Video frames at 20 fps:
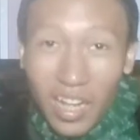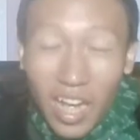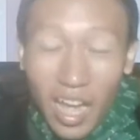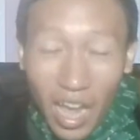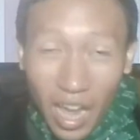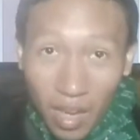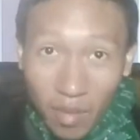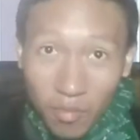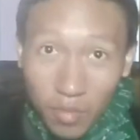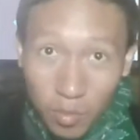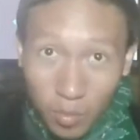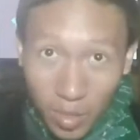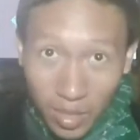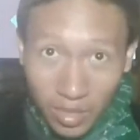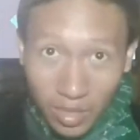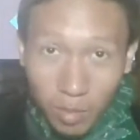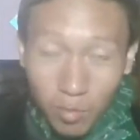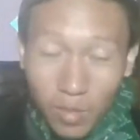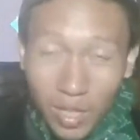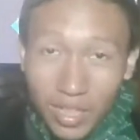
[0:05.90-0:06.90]
Hi everyone
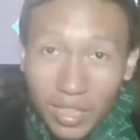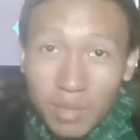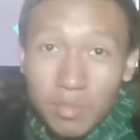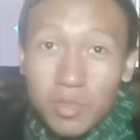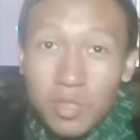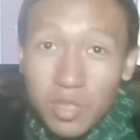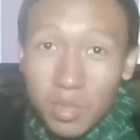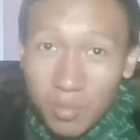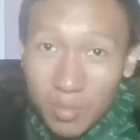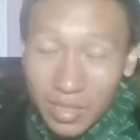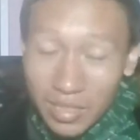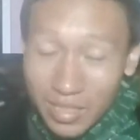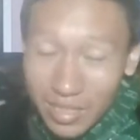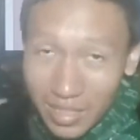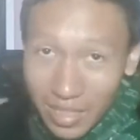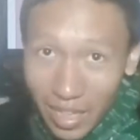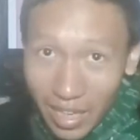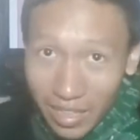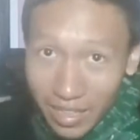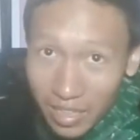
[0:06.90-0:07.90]
and welcome to the Merns
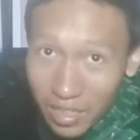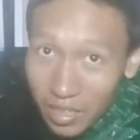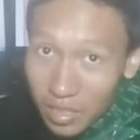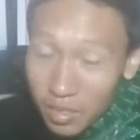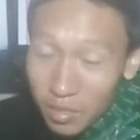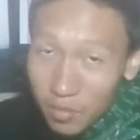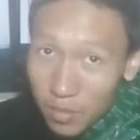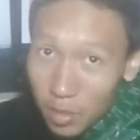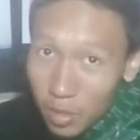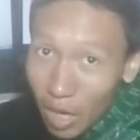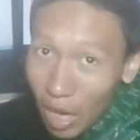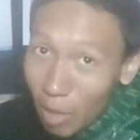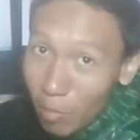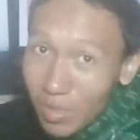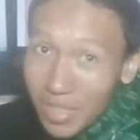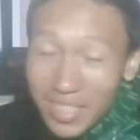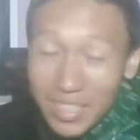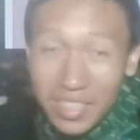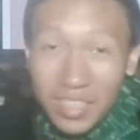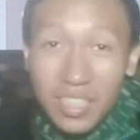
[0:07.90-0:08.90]
Tech. In this video I
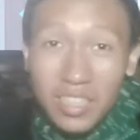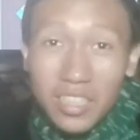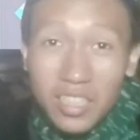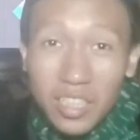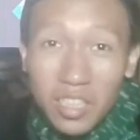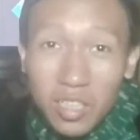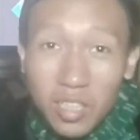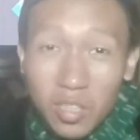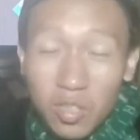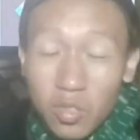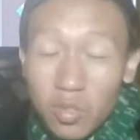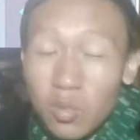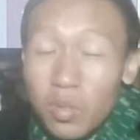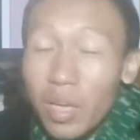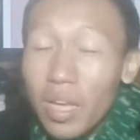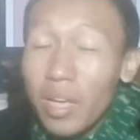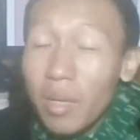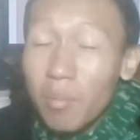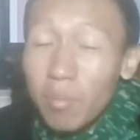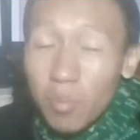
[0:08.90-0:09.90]
will discuss with you
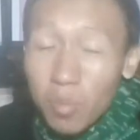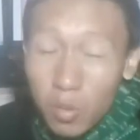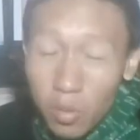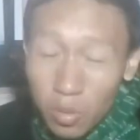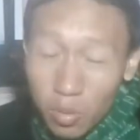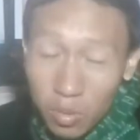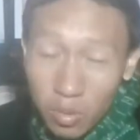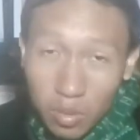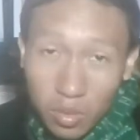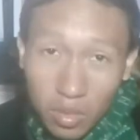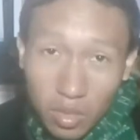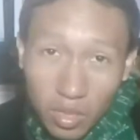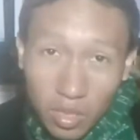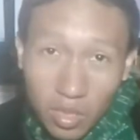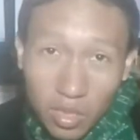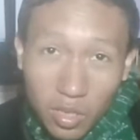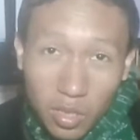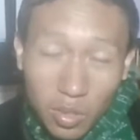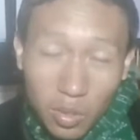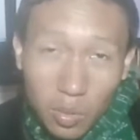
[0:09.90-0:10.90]
a book
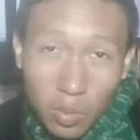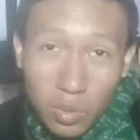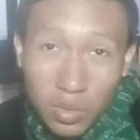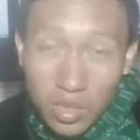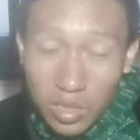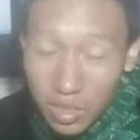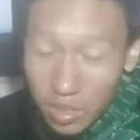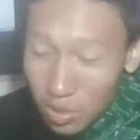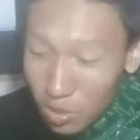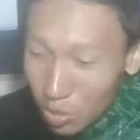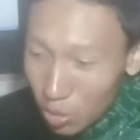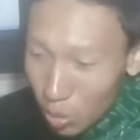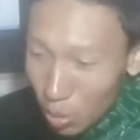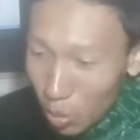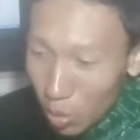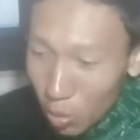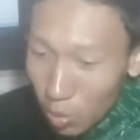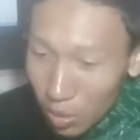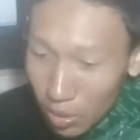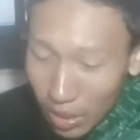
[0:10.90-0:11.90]
which is
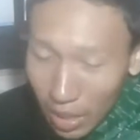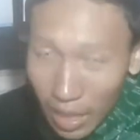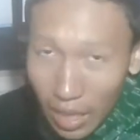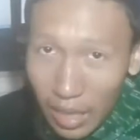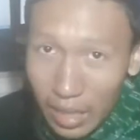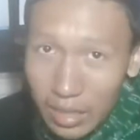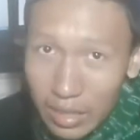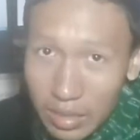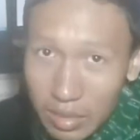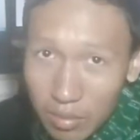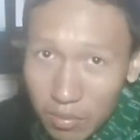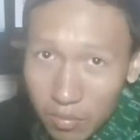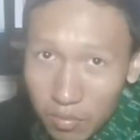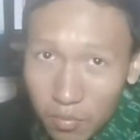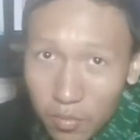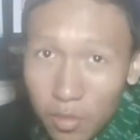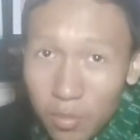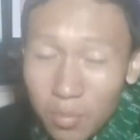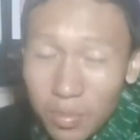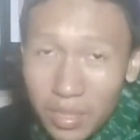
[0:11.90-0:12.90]
so nice
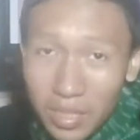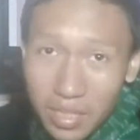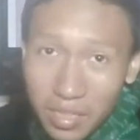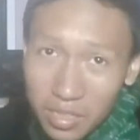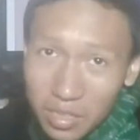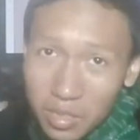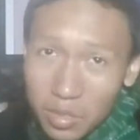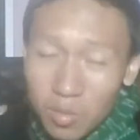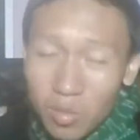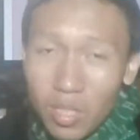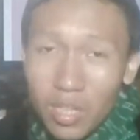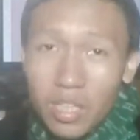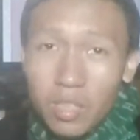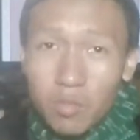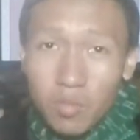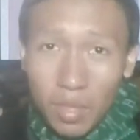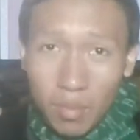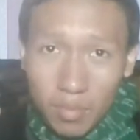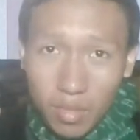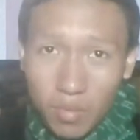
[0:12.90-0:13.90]
for beginners to learn
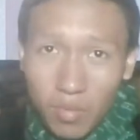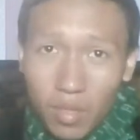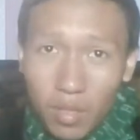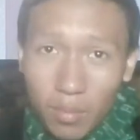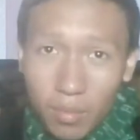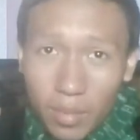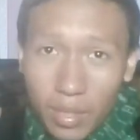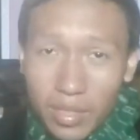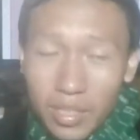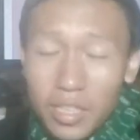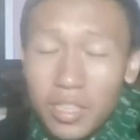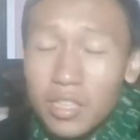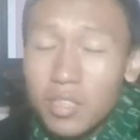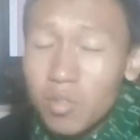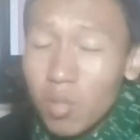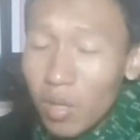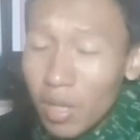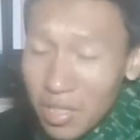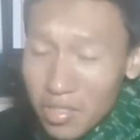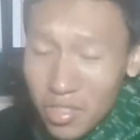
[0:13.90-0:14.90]
web development. It is
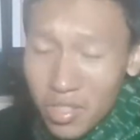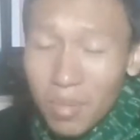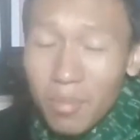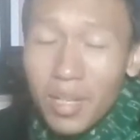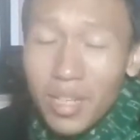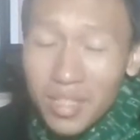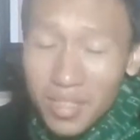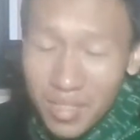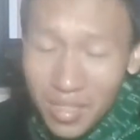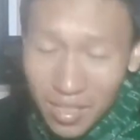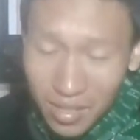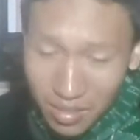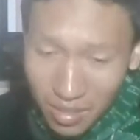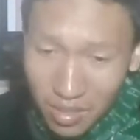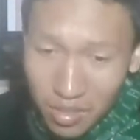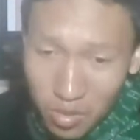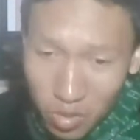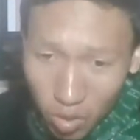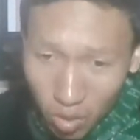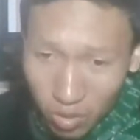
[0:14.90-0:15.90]
called HTML and
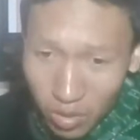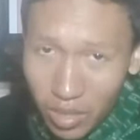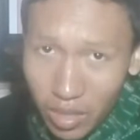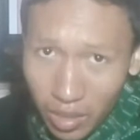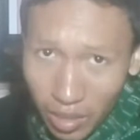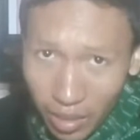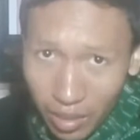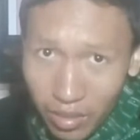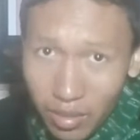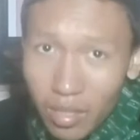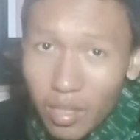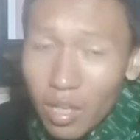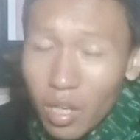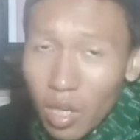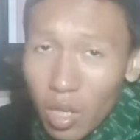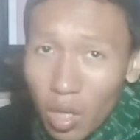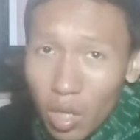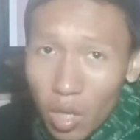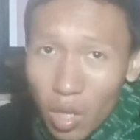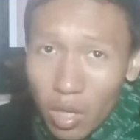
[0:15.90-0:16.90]
CSS John Ducket.
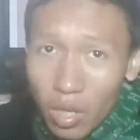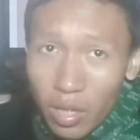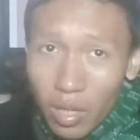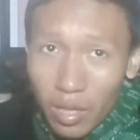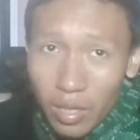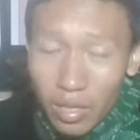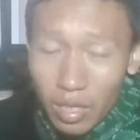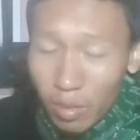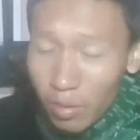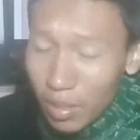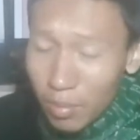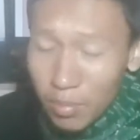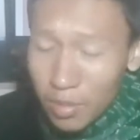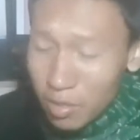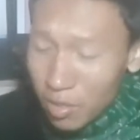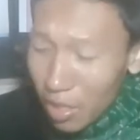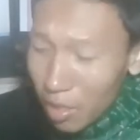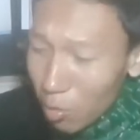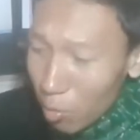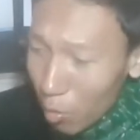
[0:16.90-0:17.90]
Now let me
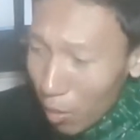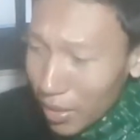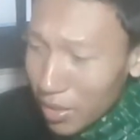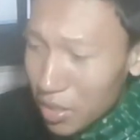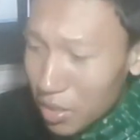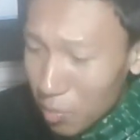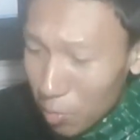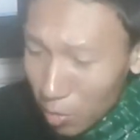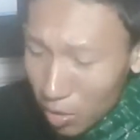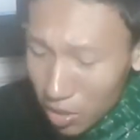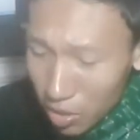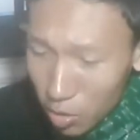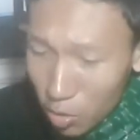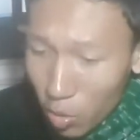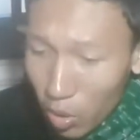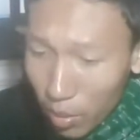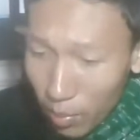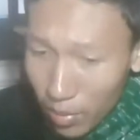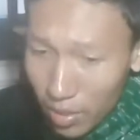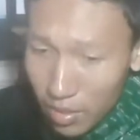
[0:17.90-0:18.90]
tell you why this book is so
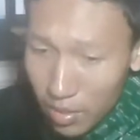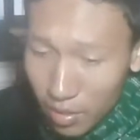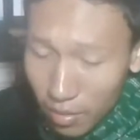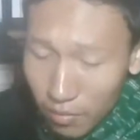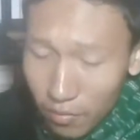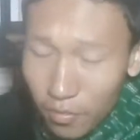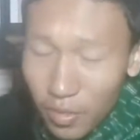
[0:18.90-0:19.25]
amazing.